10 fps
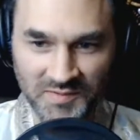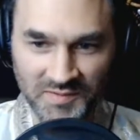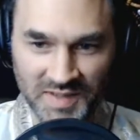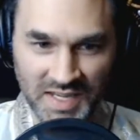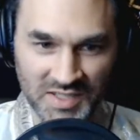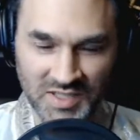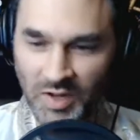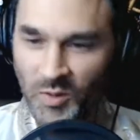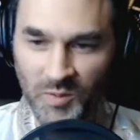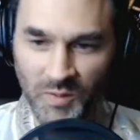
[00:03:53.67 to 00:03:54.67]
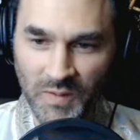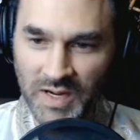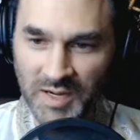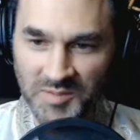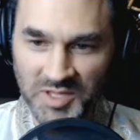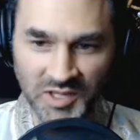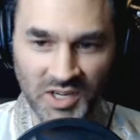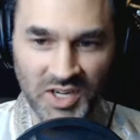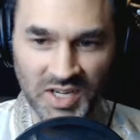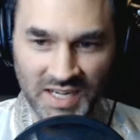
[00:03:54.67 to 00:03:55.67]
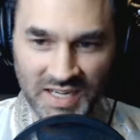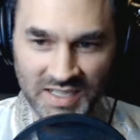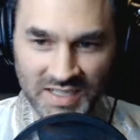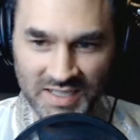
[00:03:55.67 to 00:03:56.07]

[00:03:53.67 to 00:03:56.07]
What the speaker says: it's so absurd and